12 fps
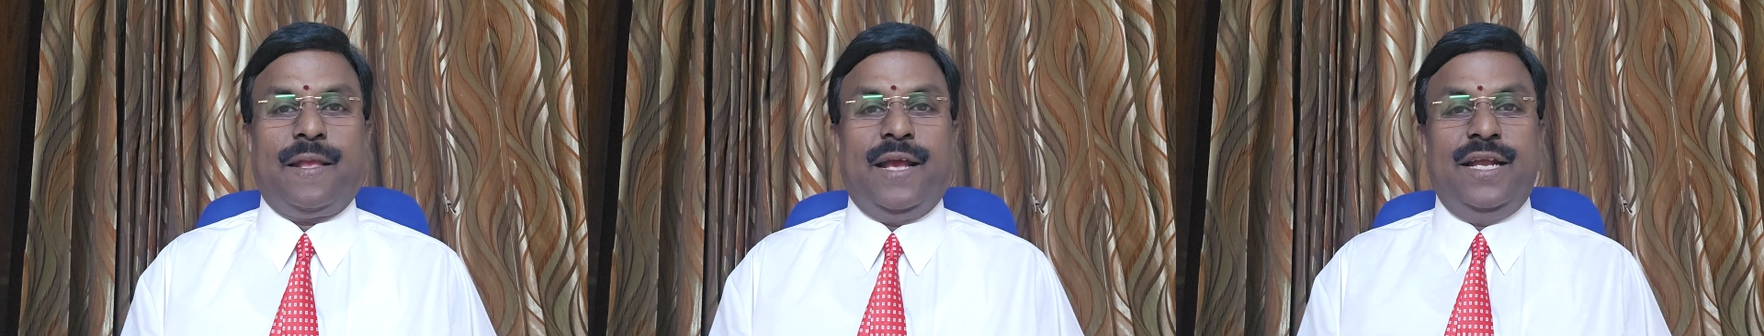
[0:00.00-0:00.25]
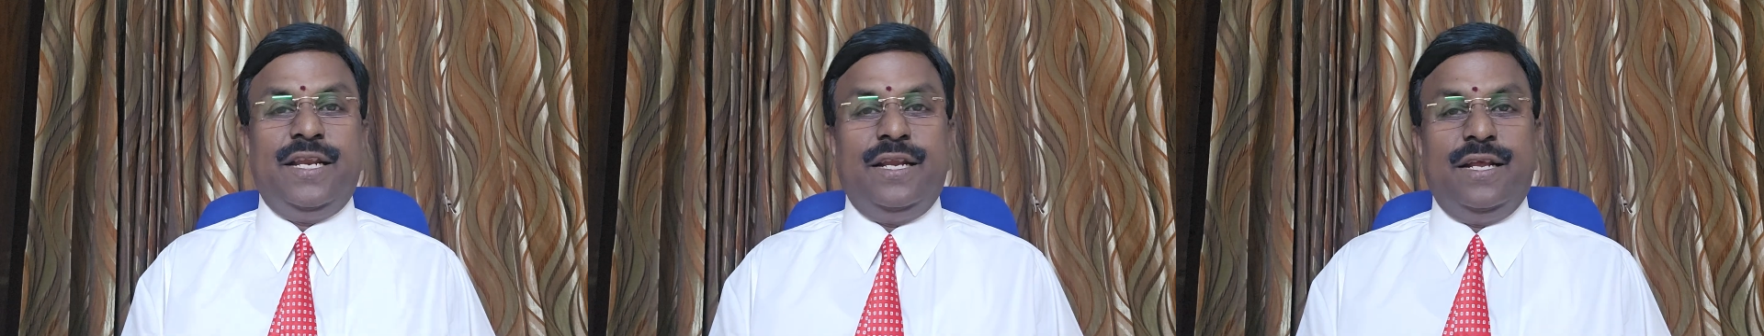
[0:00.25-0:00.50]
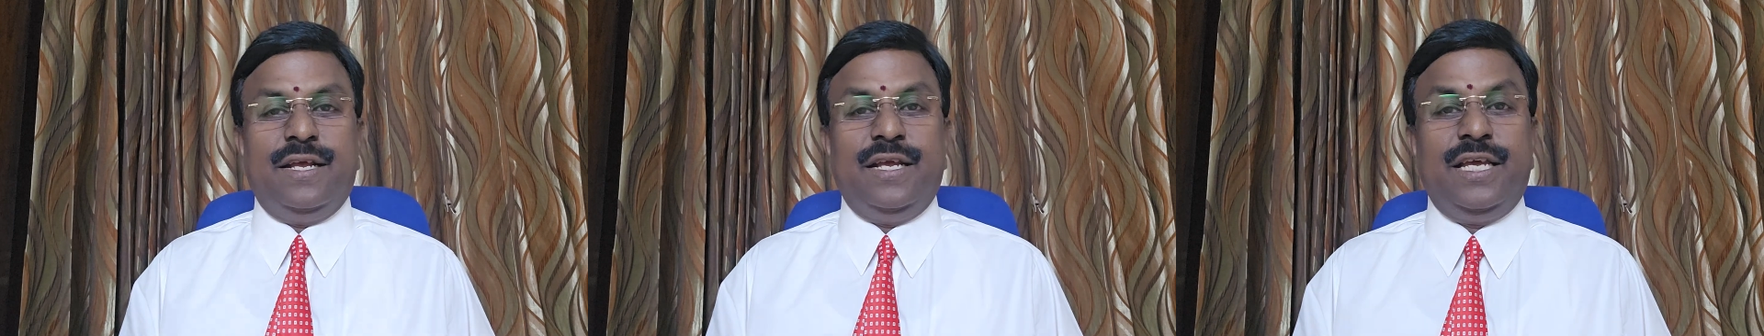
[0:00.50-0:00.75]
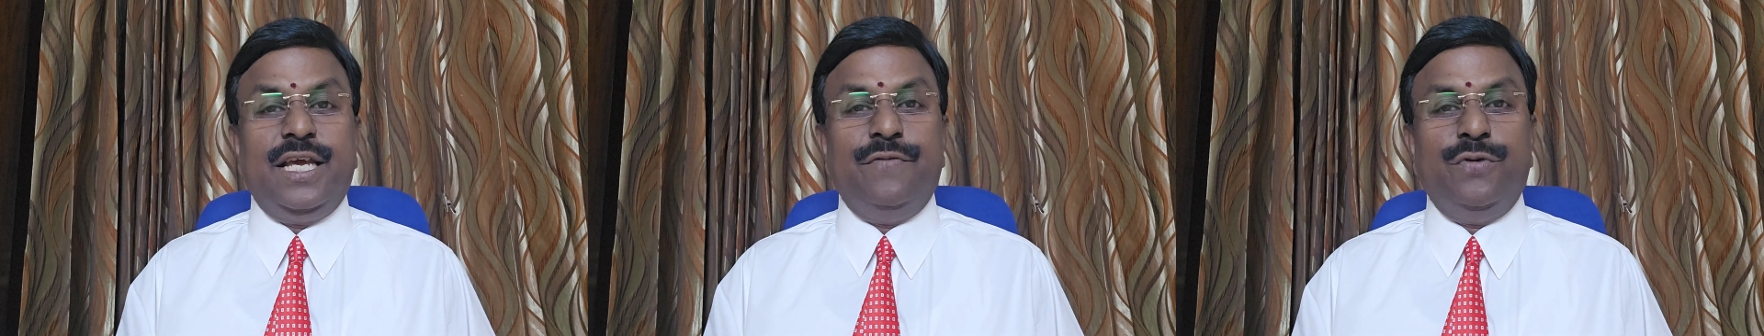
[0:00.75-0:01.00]
and
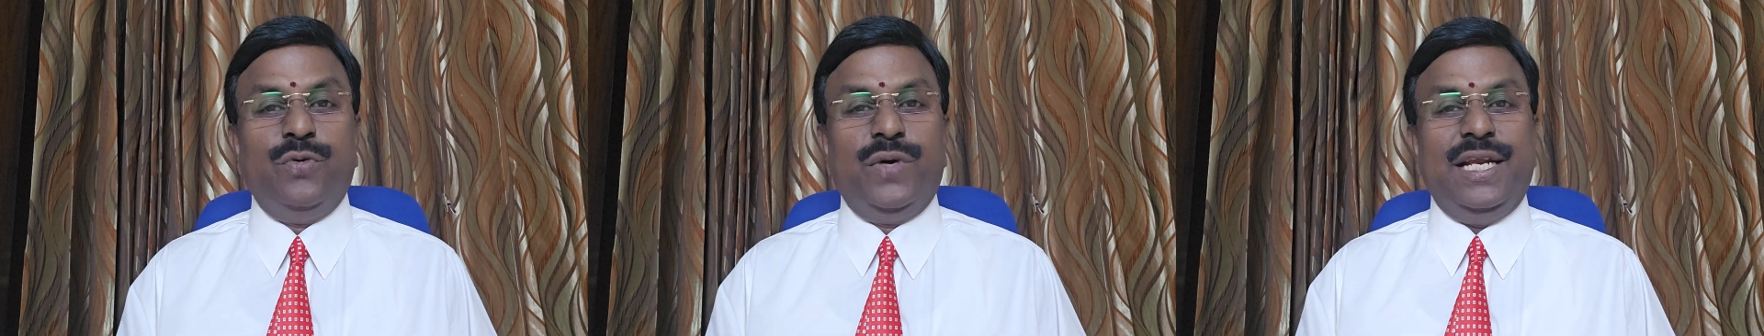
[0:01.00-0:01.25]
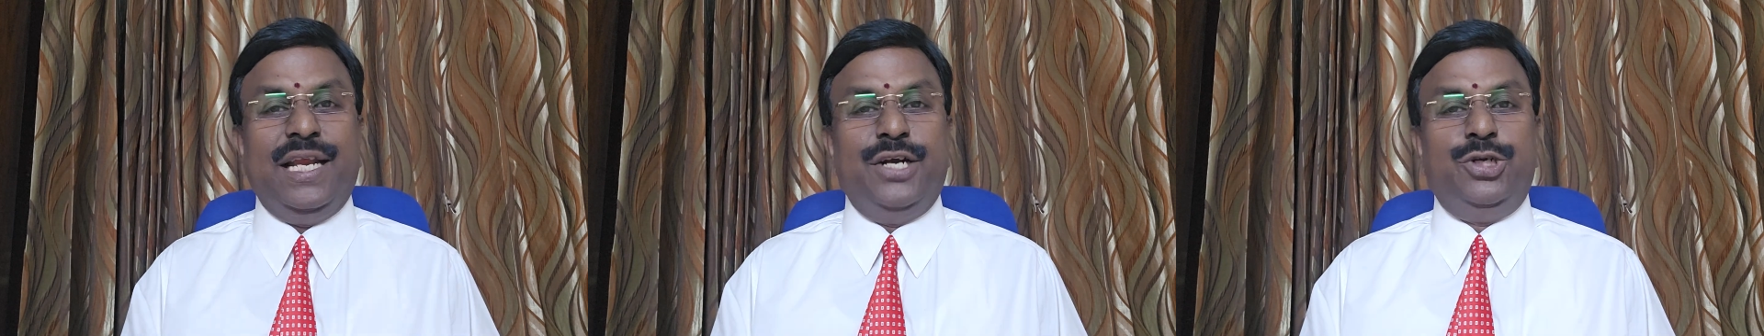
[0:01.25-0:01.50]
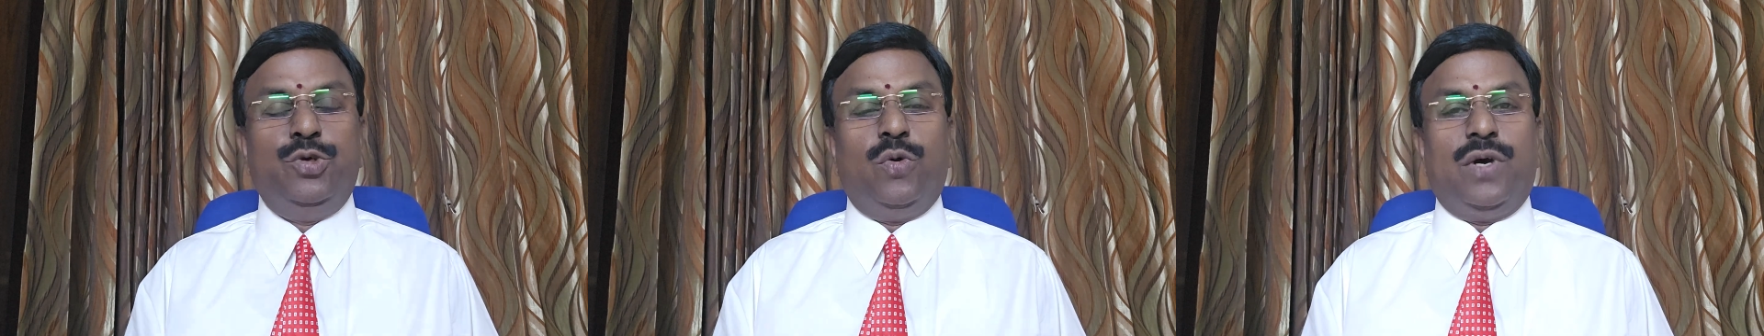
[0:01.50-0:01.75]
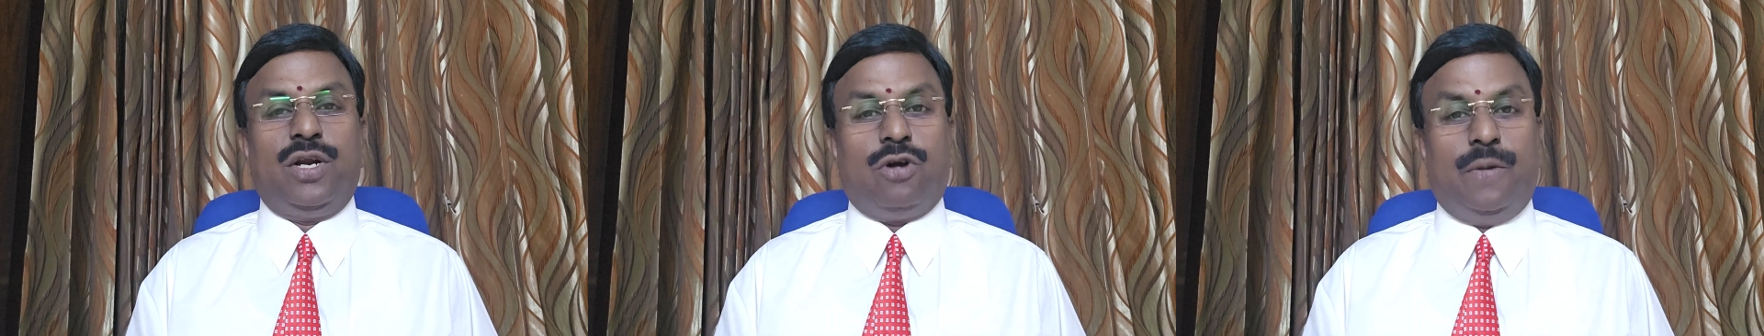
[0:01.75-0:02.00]
give you an edge
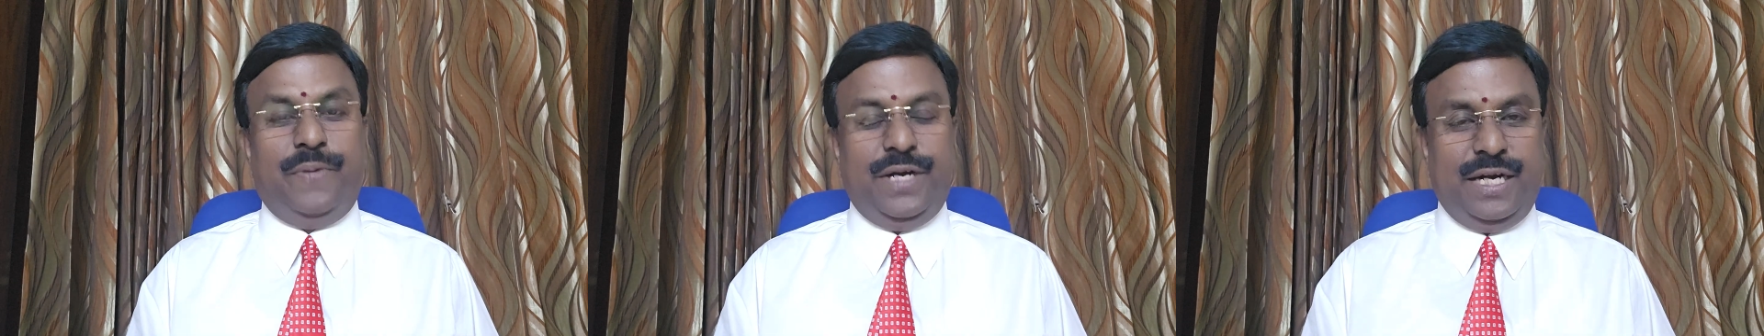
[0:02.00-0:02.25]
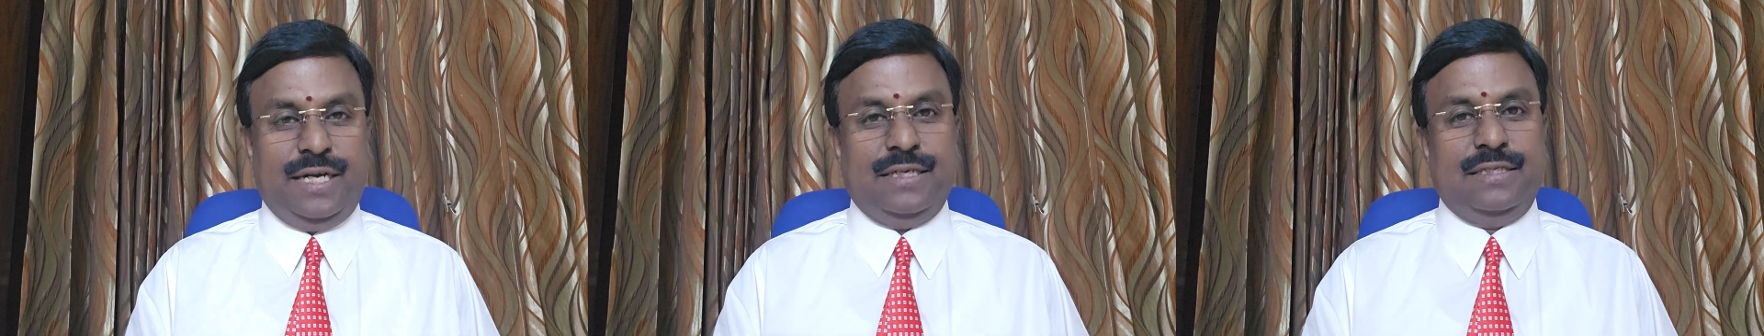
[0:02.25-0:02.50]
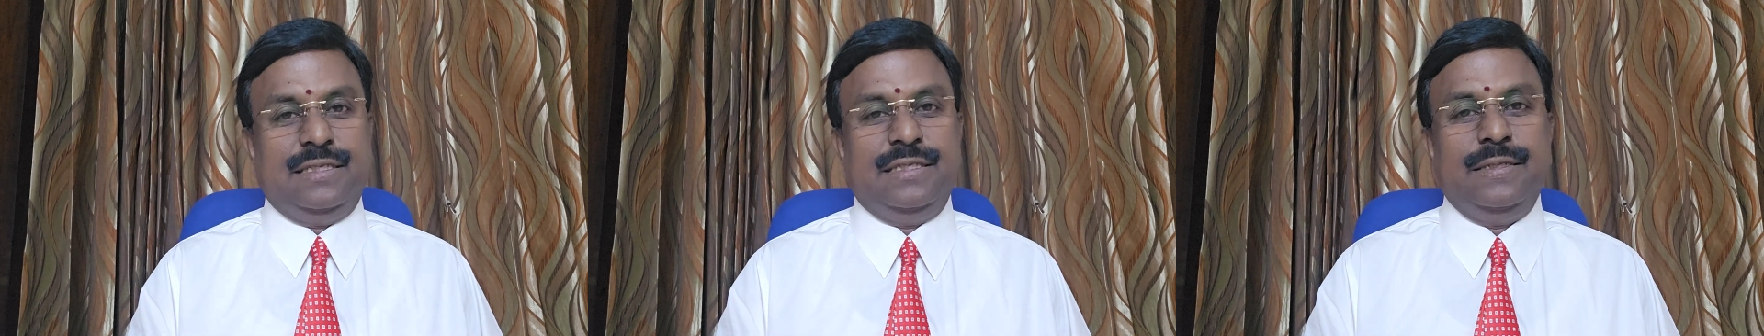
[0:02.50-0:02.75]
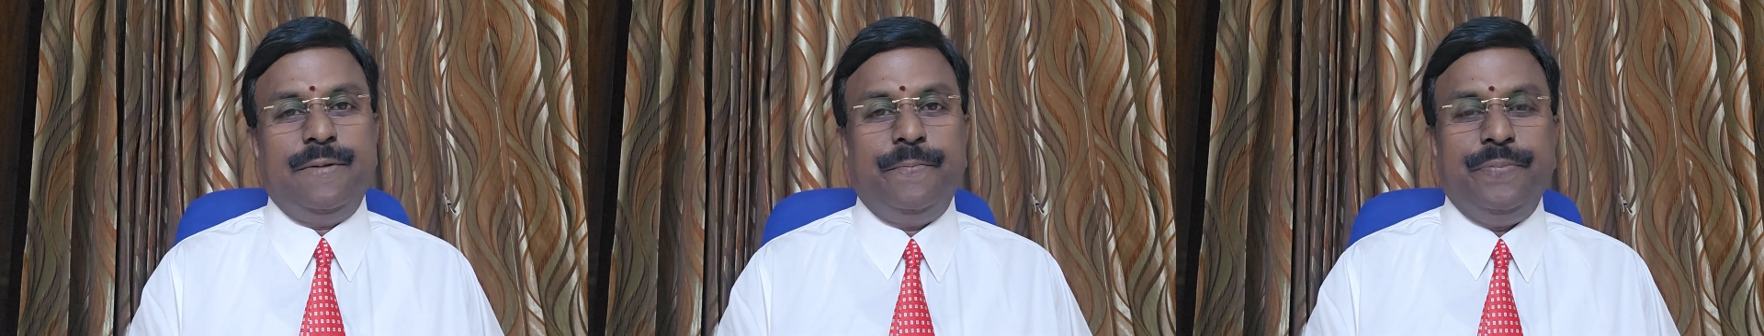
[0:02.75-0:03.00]
over competitors.